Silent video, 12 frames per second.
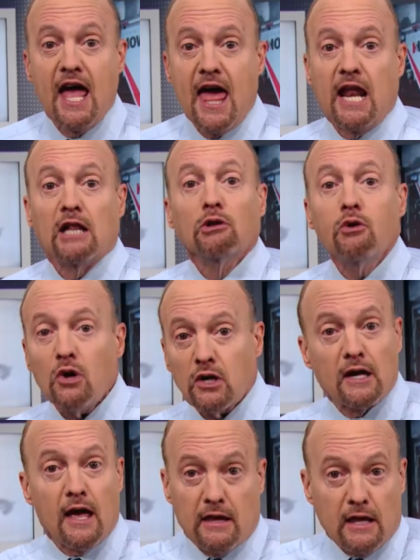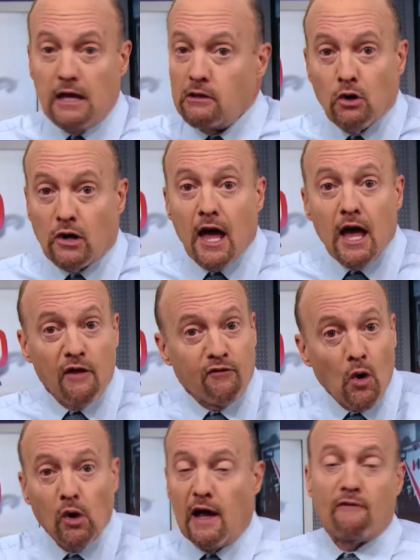And it look, it, it look, if
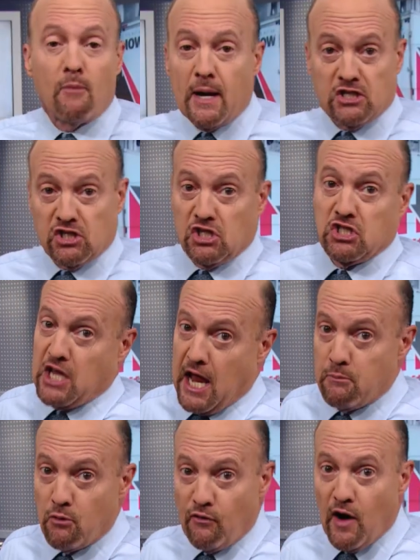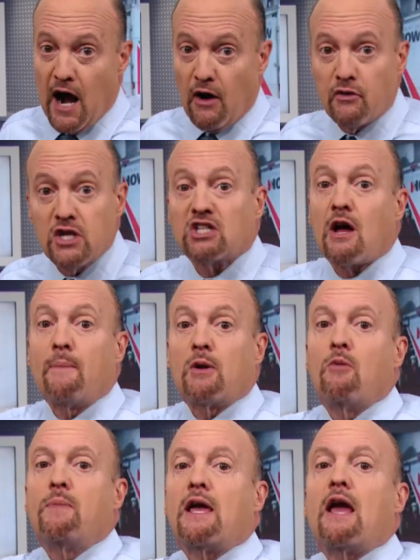oil ever makes a sustained move higher, this company
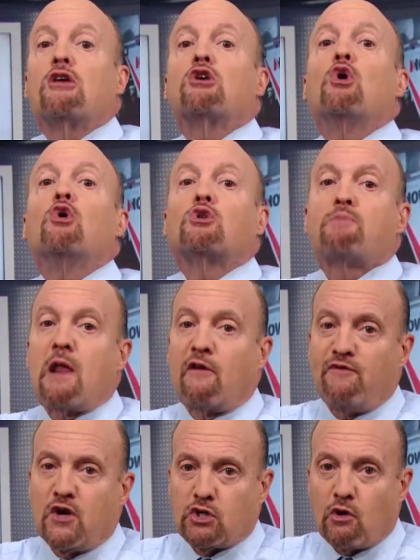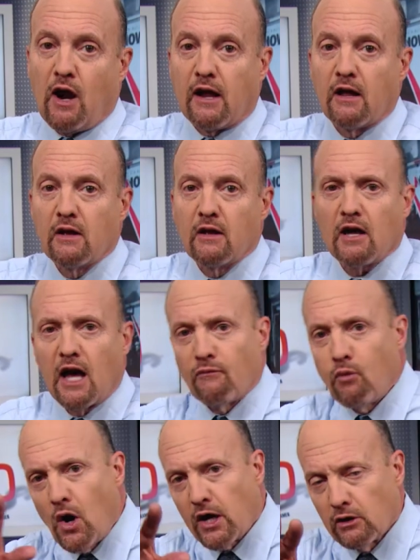would be a huge beneficiary kind of
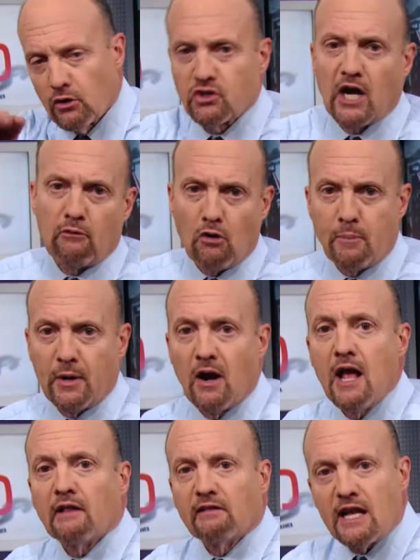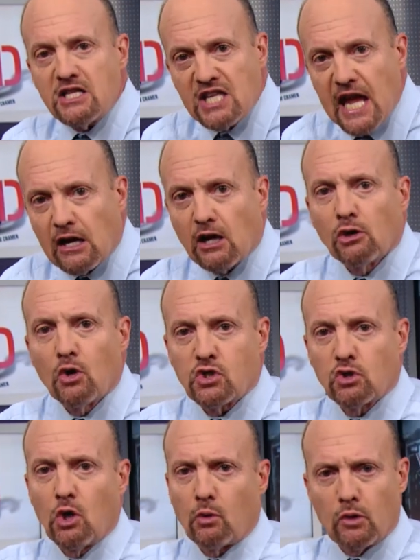walking a little tightrope here. Let's take a
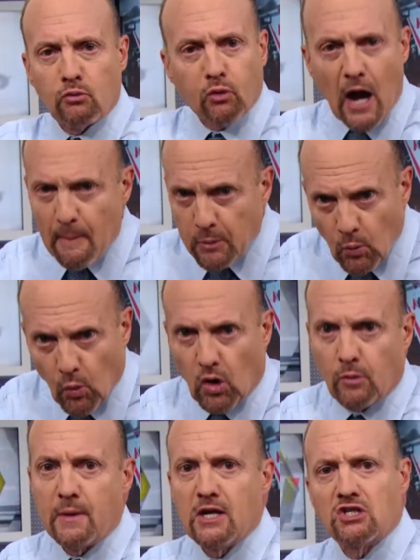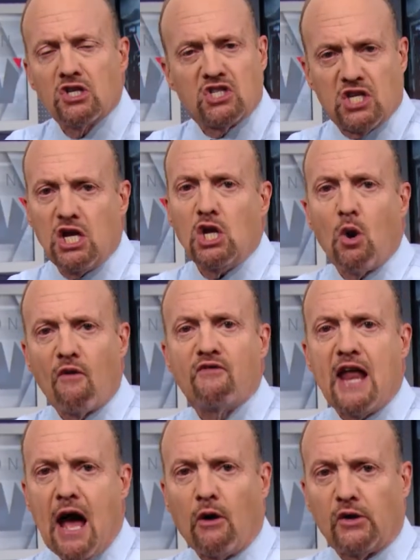closer look with Robert Workman. He's the CEO of
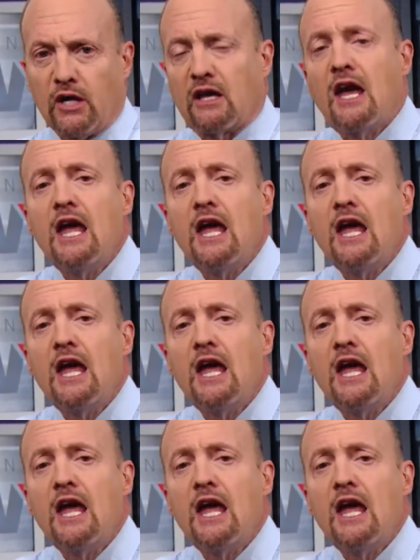Inc.